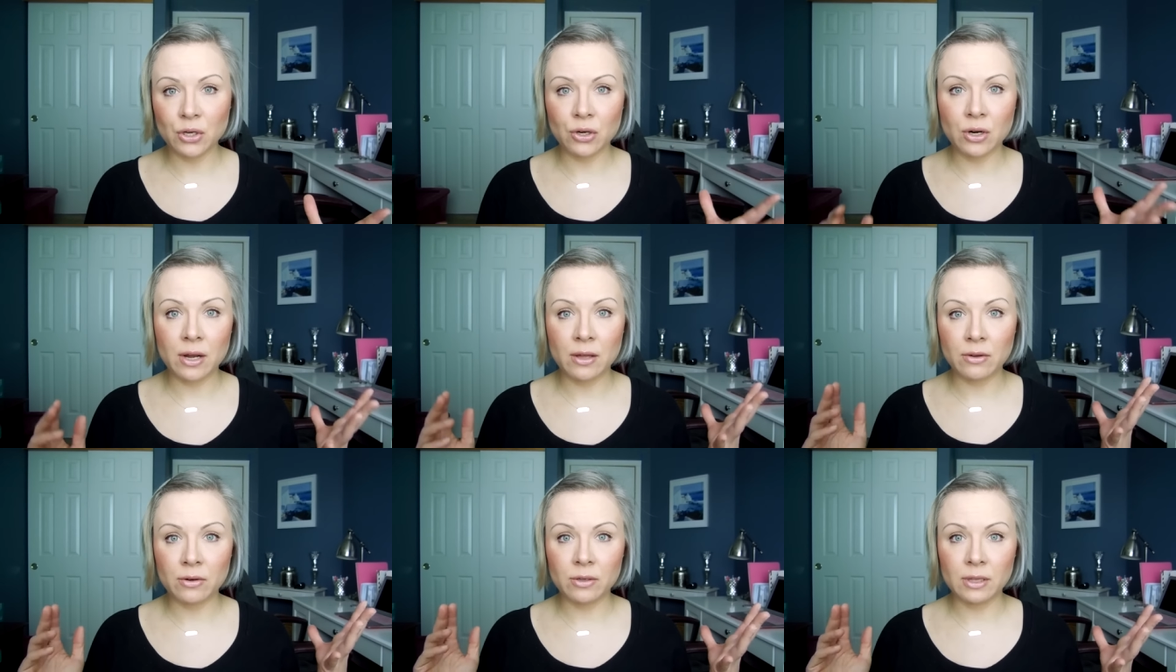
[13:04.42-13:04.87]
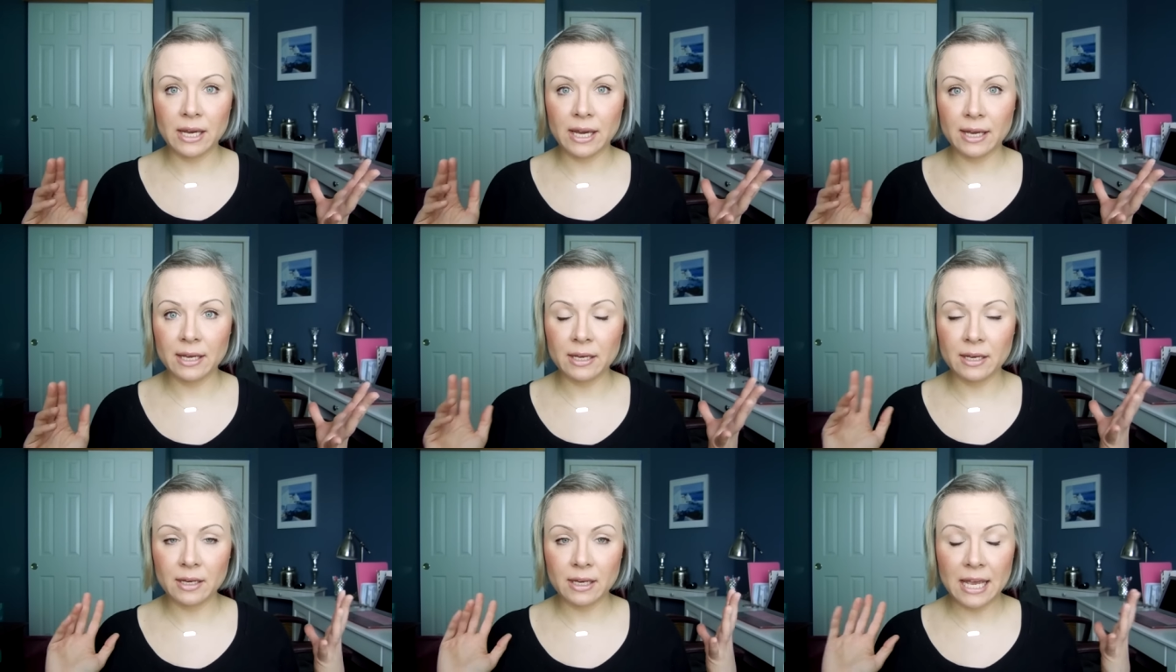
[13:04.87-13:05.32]
to your other
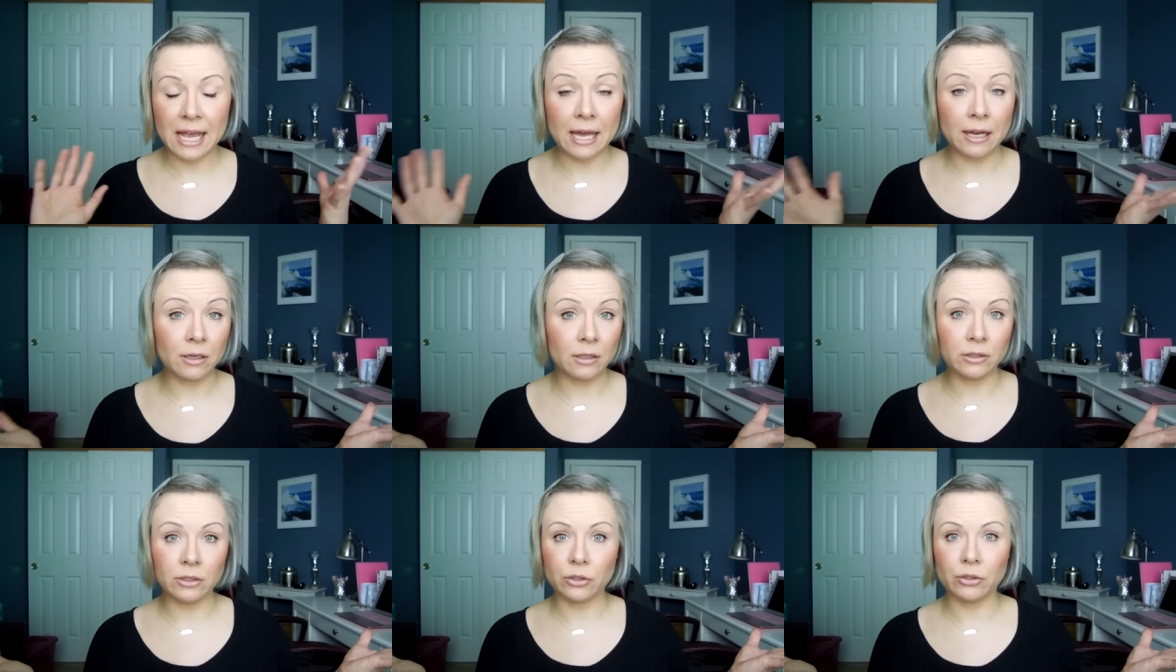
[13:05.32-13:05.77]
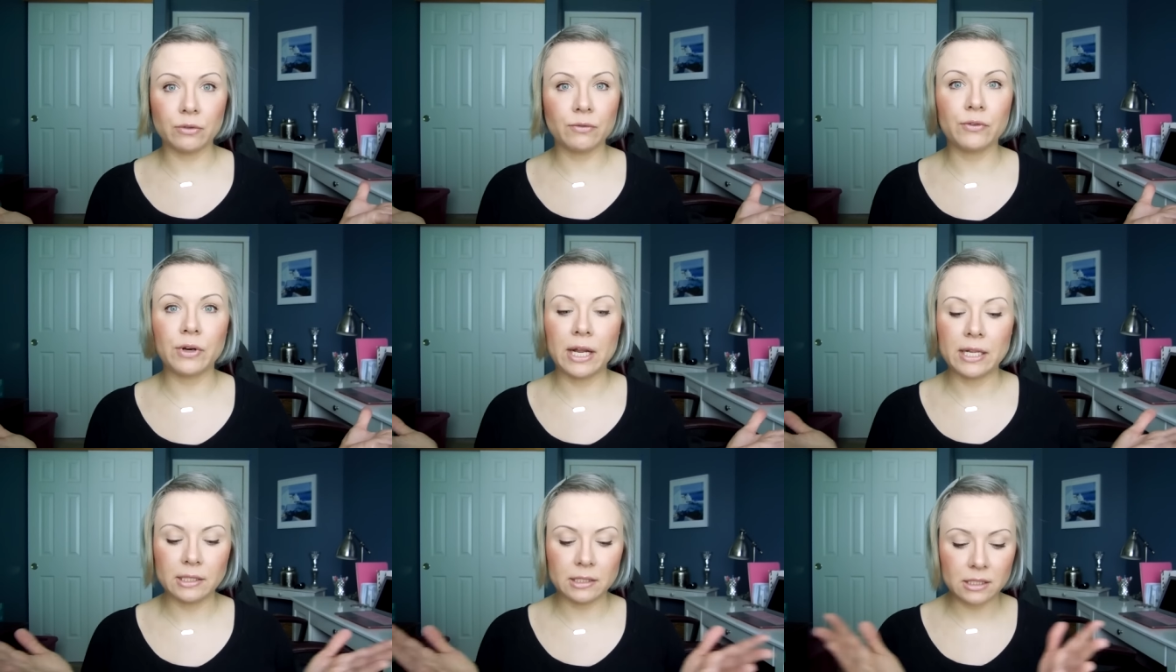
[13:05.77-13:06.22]
like candle nerd
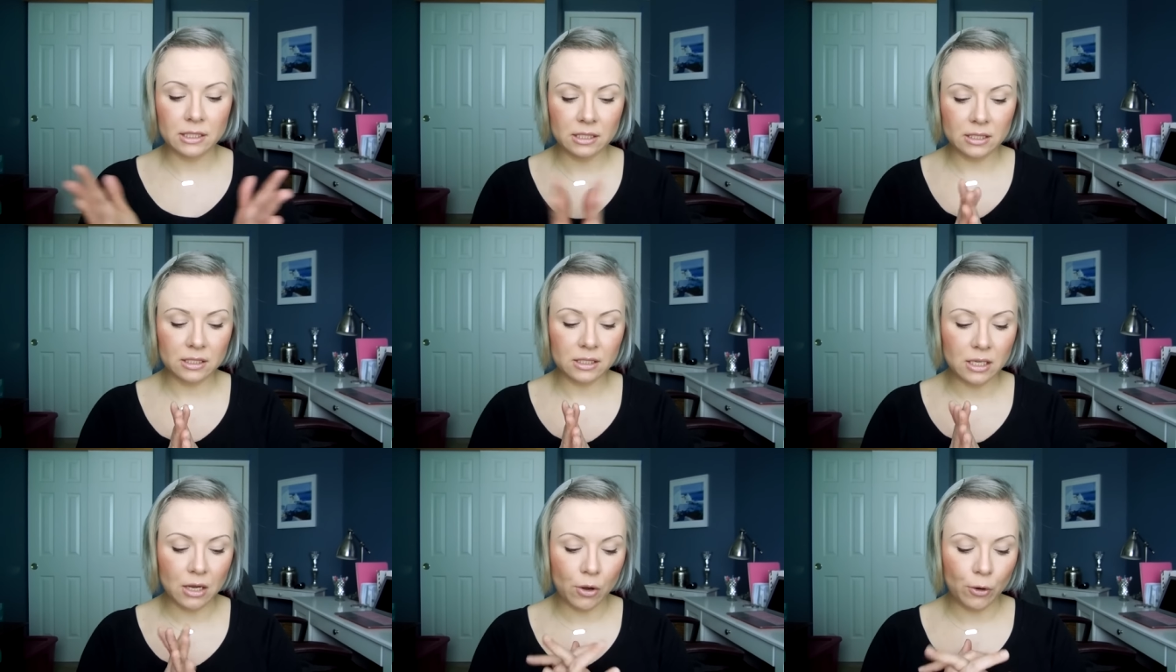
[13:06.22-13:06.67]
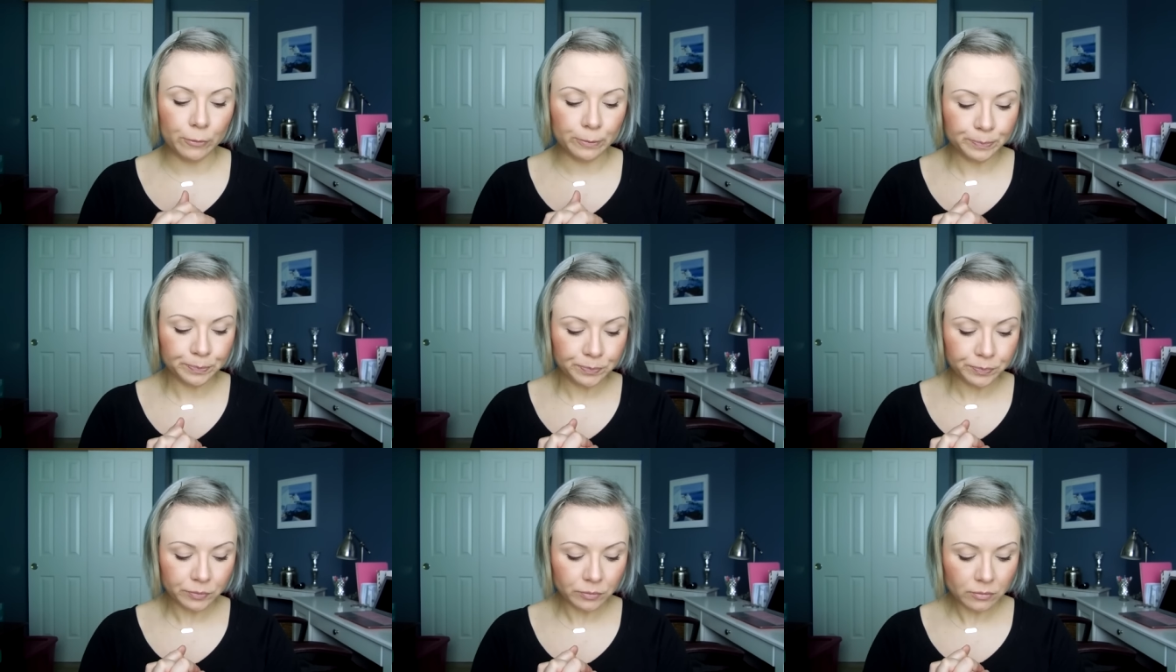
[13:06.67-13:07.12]
friends.
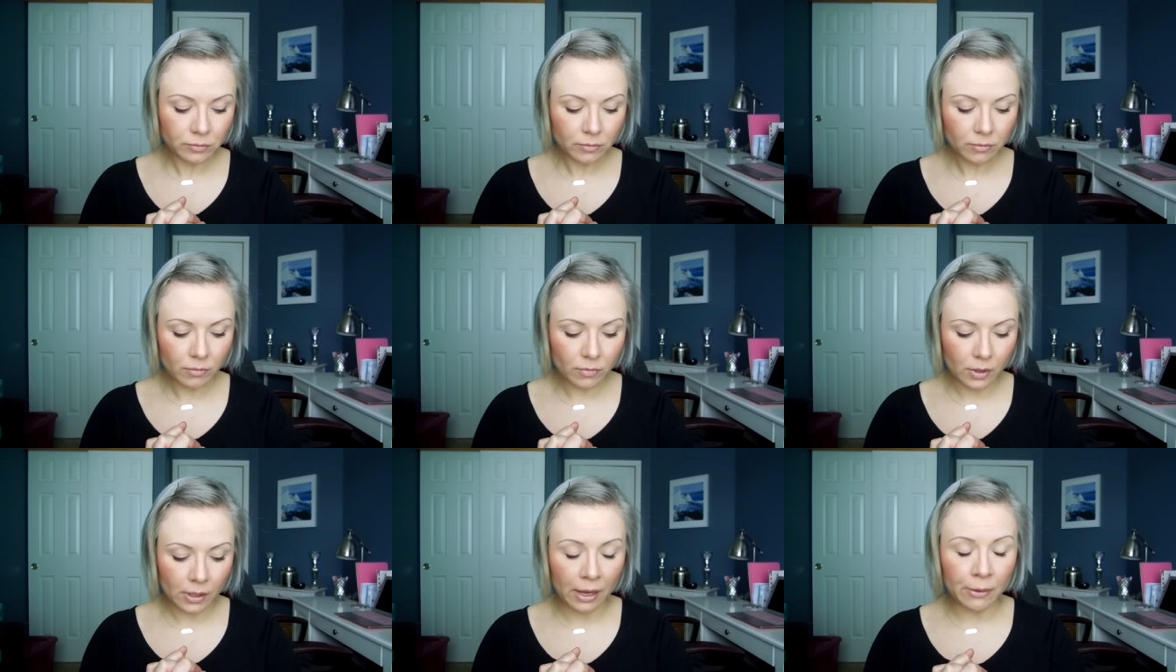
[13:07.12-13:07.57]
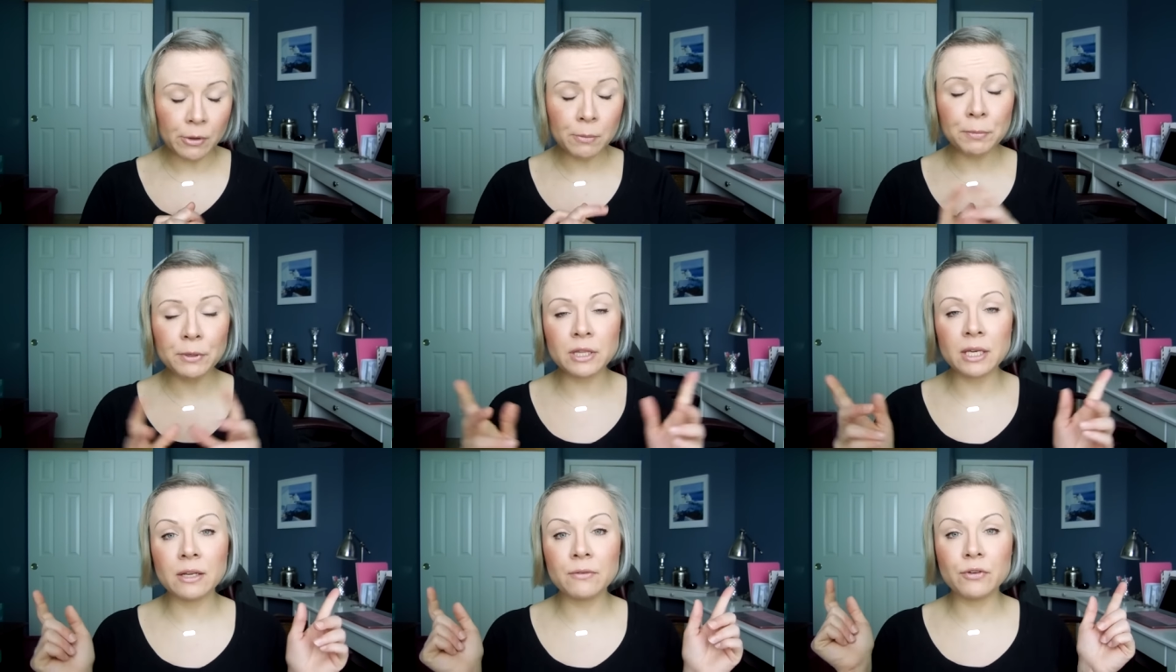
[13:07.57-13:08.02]
So I will
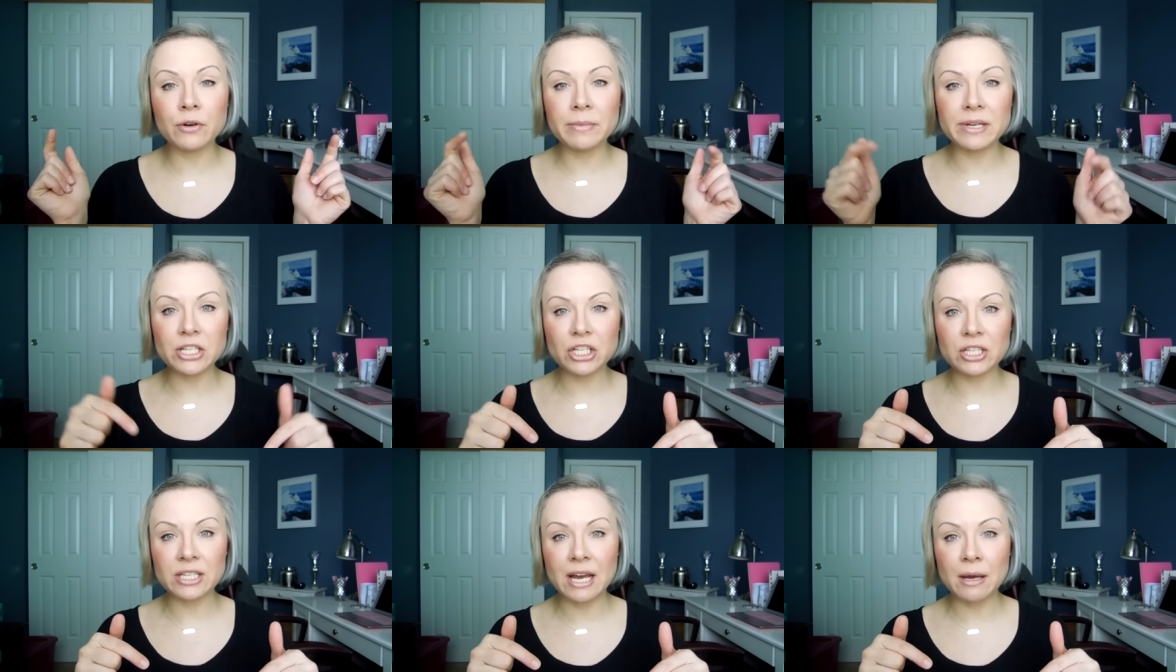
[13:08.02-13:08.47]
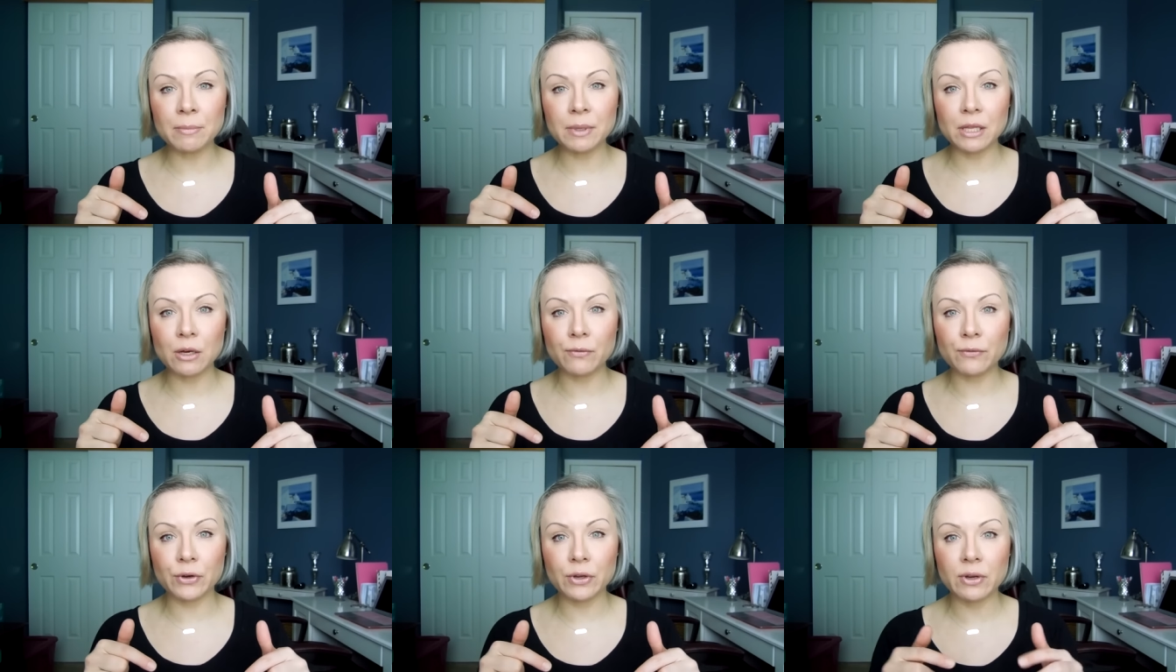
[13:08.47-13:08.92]
put the information down
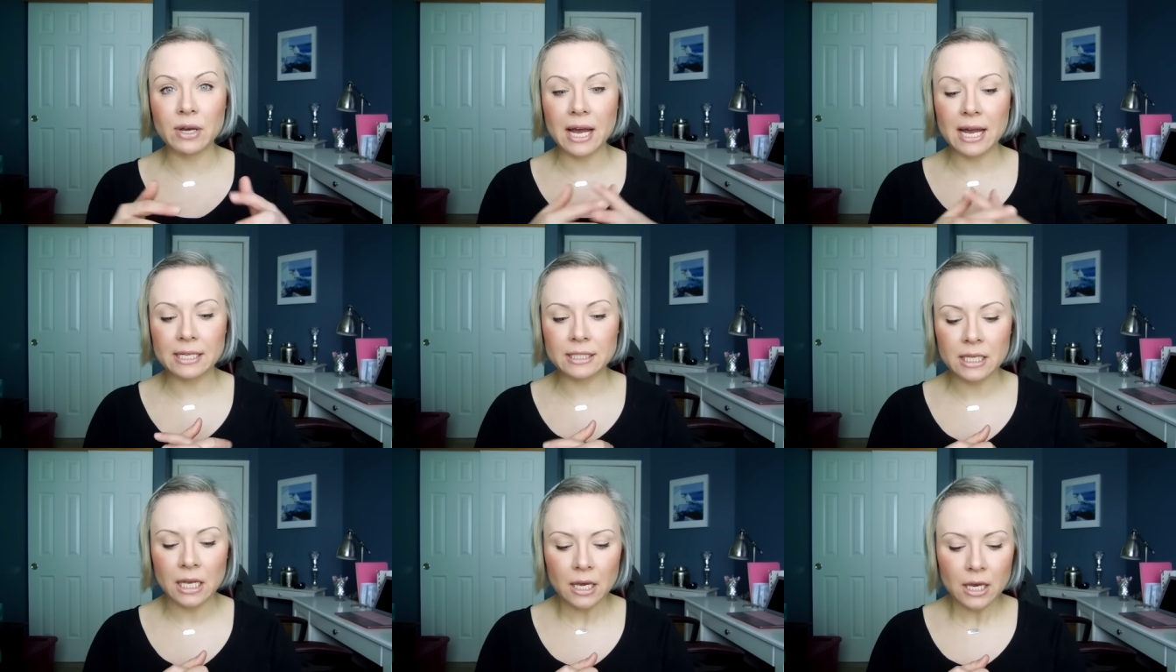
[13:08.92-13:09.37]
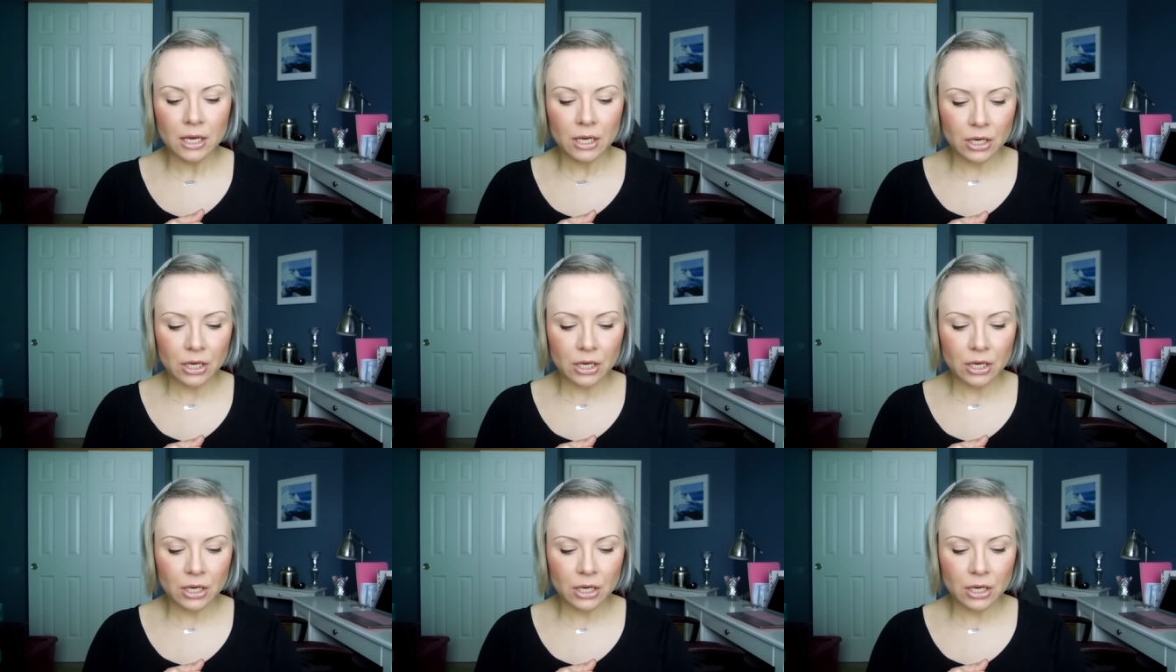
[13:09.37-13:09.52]
below for you guys.